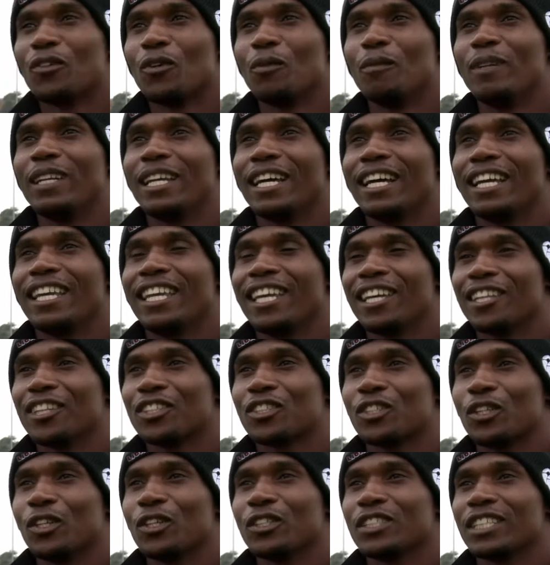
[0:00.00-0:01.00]
Normally I hear
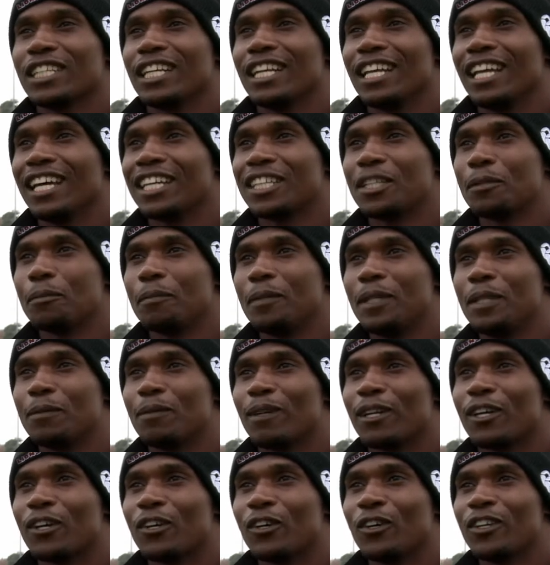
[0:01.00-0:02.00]
the songs and I like the
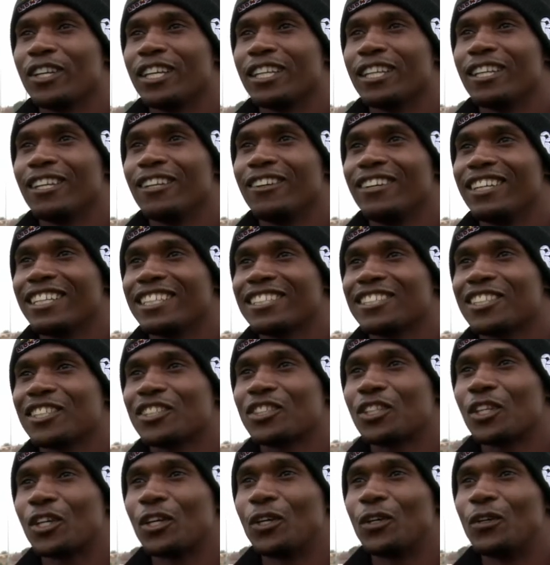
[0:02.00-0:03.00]
beat, but I can't hear the lyrics,
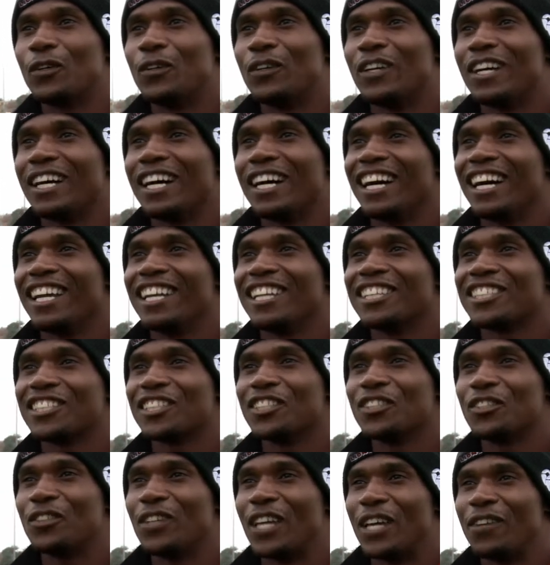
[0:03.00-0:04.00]
so I
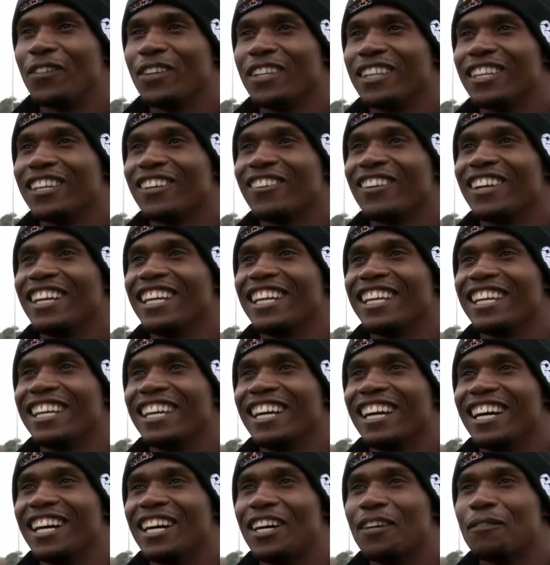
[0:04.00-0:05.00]
listen to everything really.
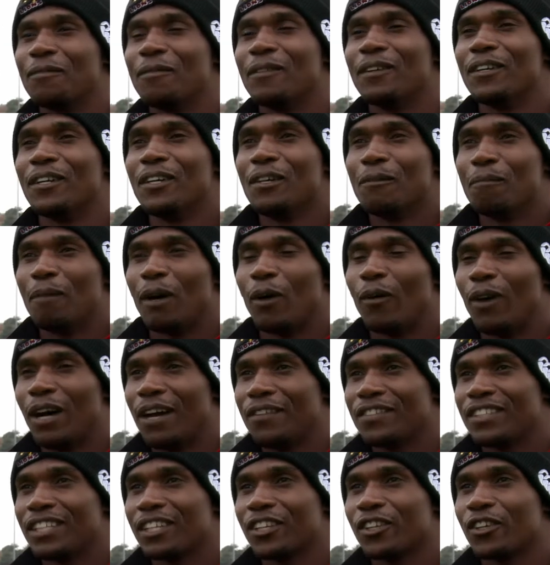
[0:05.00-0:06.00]
Um, my
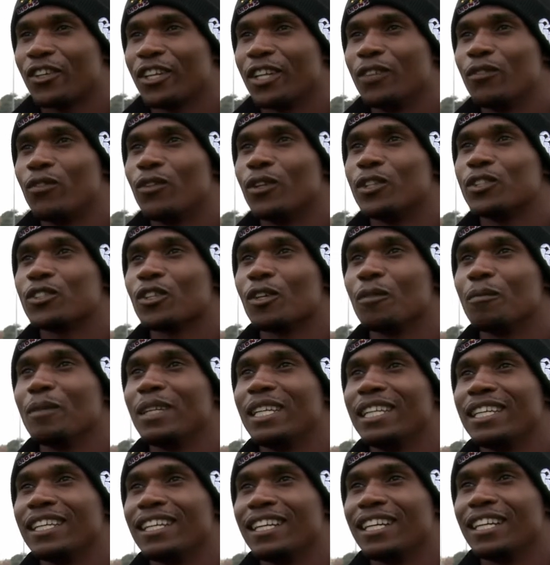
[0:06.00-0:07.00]
wife's had good influence on
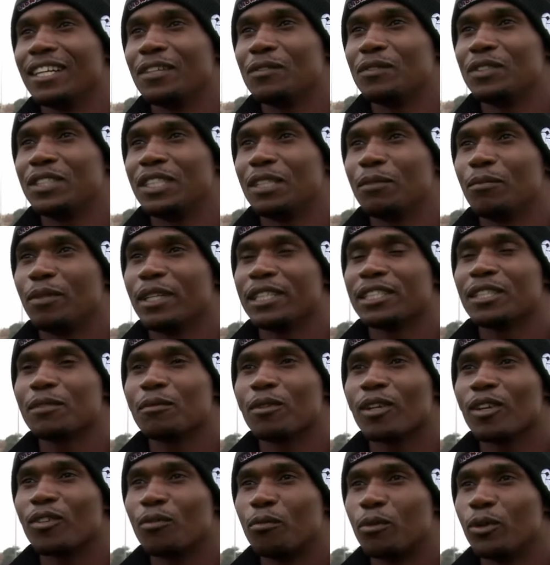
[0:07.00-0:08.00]
me. Um, she brings
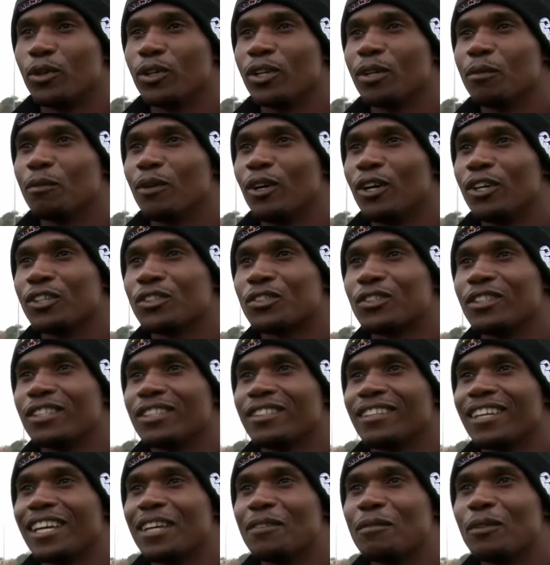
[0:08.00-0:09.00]
a bit of Bruno Mars to
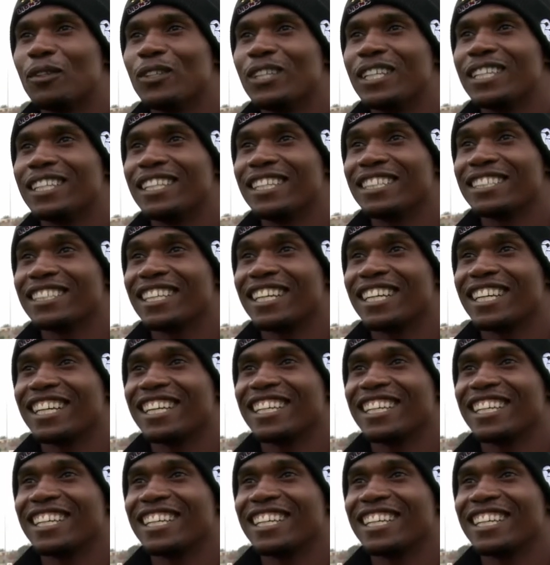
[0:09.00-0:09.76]
the table and things like